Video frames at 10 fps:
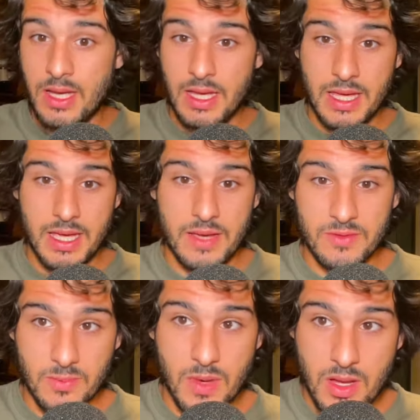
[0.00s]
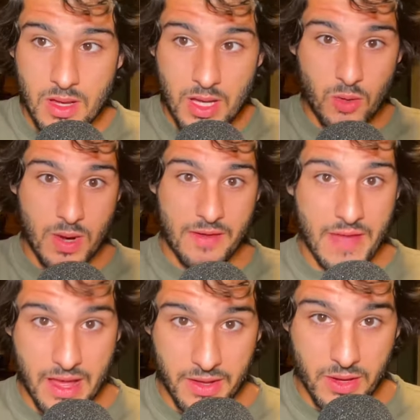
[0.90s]
he gives them great
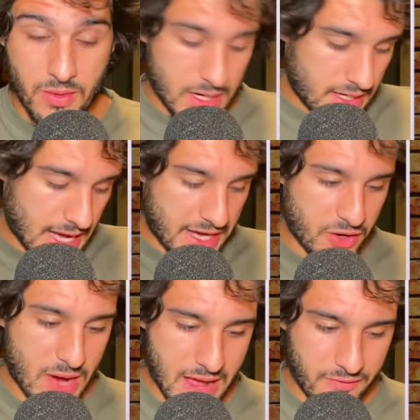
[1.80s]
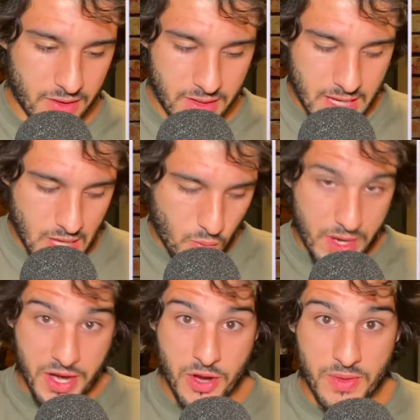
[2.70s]
value. Daniel Gafford, we
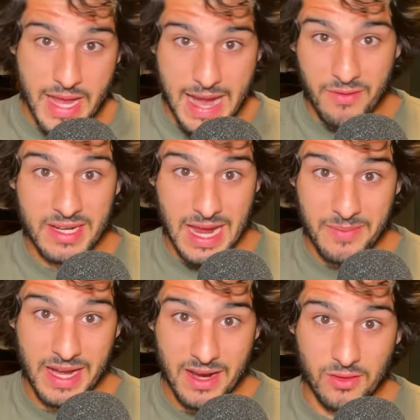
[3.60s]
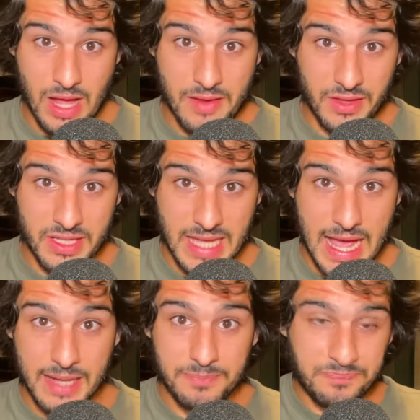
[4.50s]
knew that every time Dereck Lively
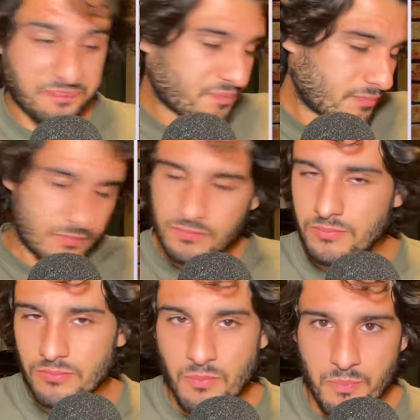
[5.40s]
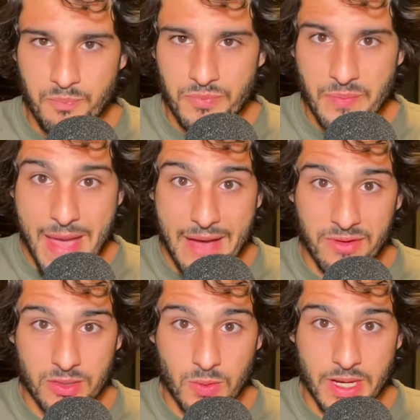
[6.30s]
sat, the
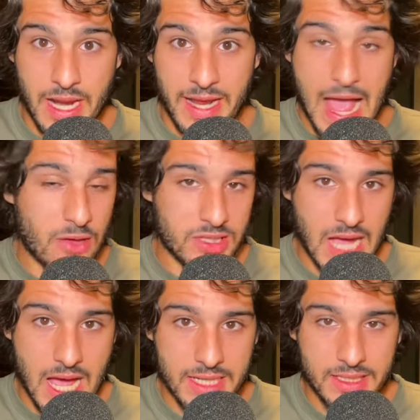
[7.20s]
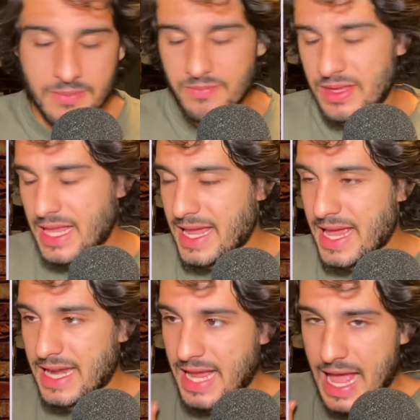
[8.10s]
Mavericks were getting outsized. They
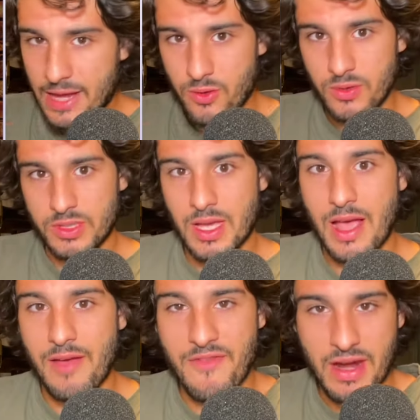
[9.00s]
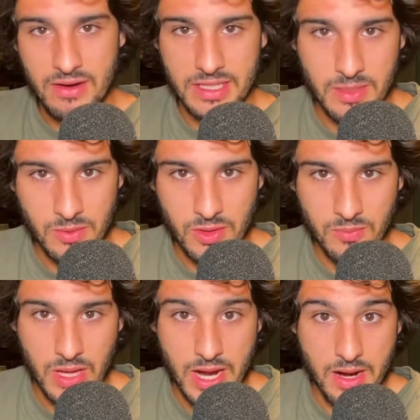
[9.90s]
get a guy who's very similar in
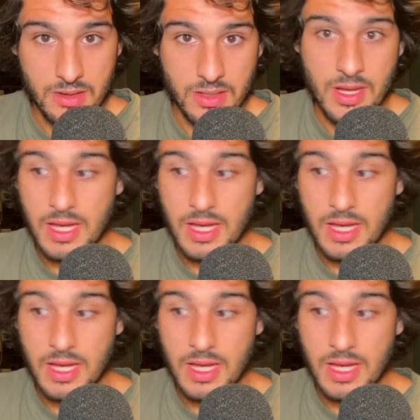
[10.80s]
players,